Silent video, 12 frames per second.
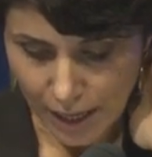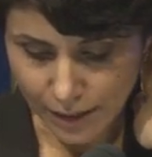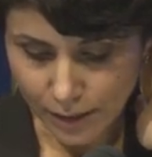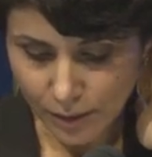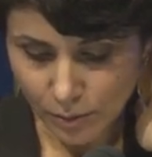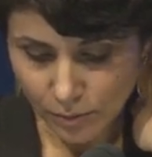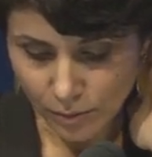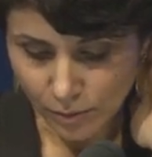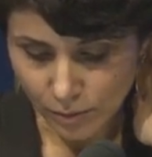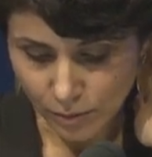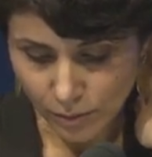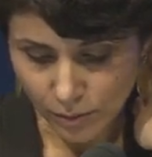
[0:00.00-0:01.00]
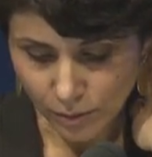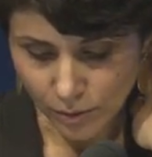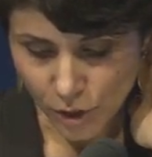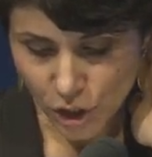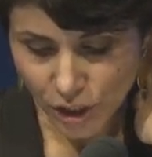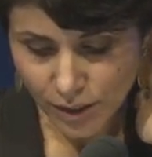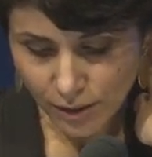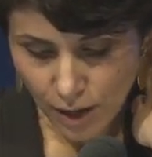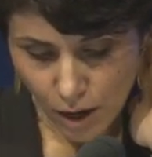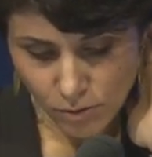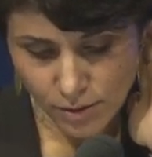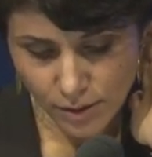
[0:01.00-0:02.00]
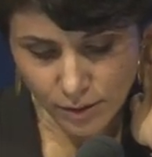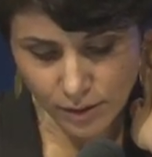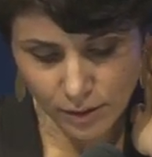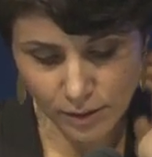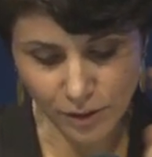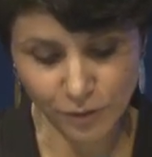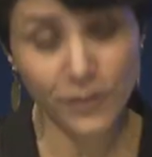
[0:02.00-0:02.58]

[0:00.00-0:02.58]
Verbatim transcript: And uh, she denounced the, the,